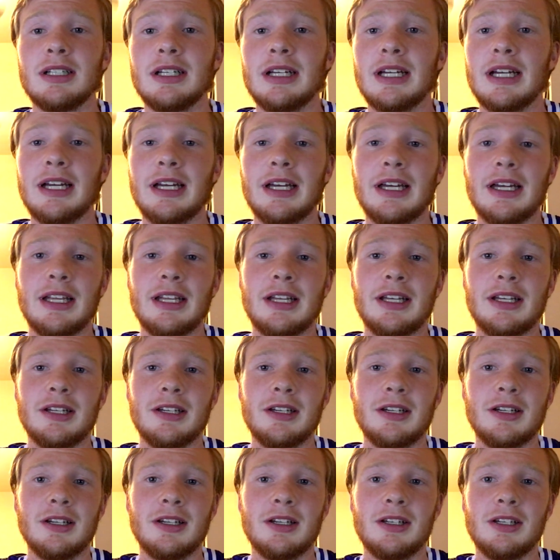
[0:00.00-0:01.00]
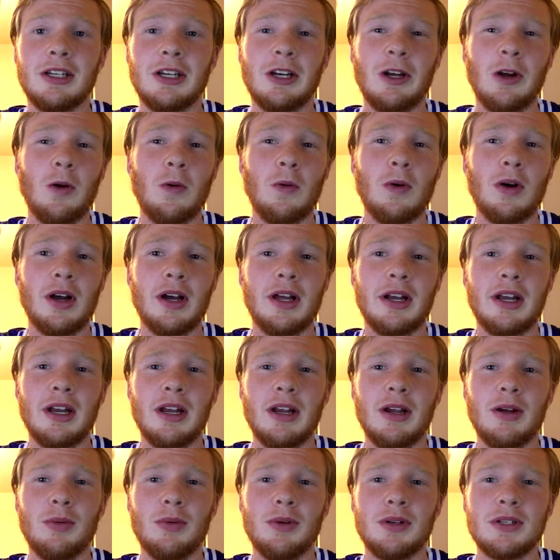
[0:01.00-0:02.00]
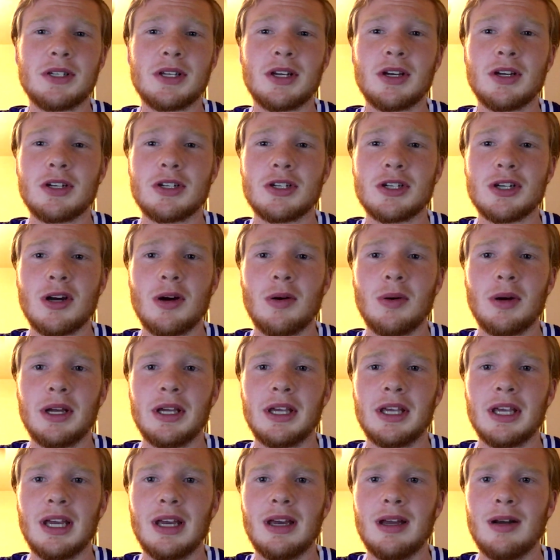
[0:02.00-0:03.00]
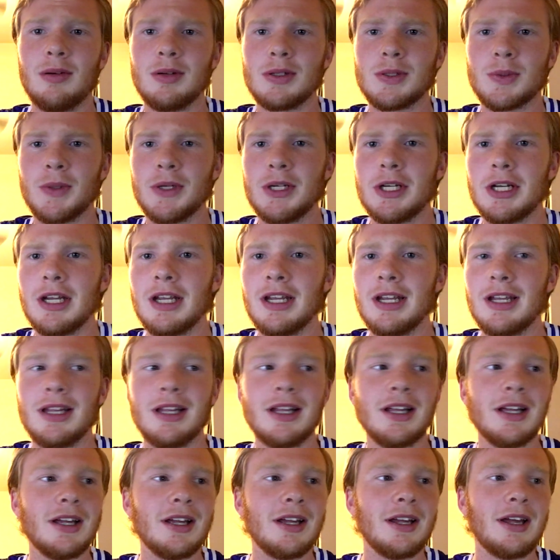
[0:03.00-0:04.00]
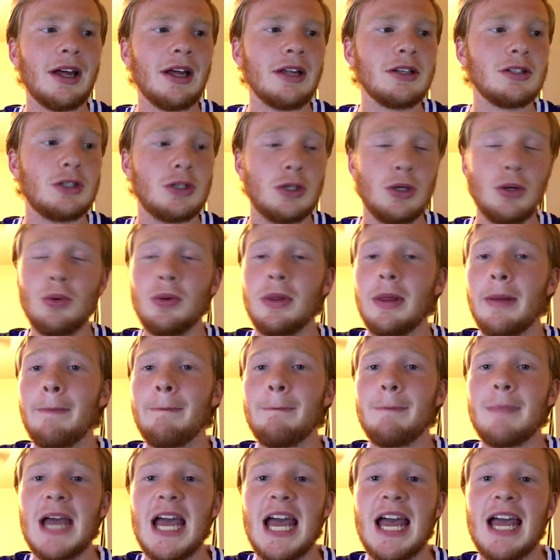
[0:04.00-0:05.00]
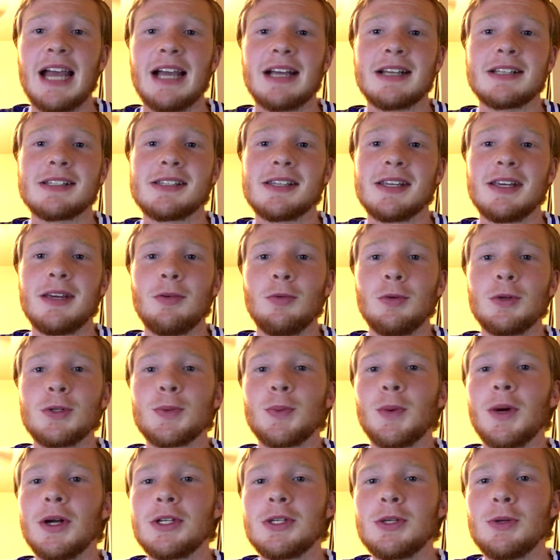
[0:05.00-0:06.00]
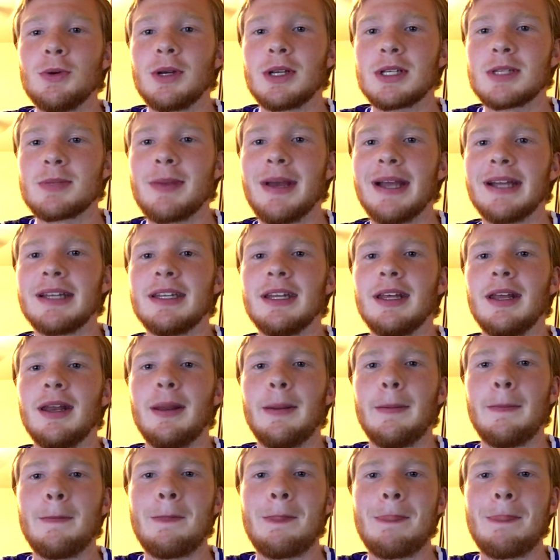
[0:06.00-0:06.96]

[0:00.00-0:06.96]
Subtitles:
and you know what? It was a good showing, and it was what, to the max, it was what you expected.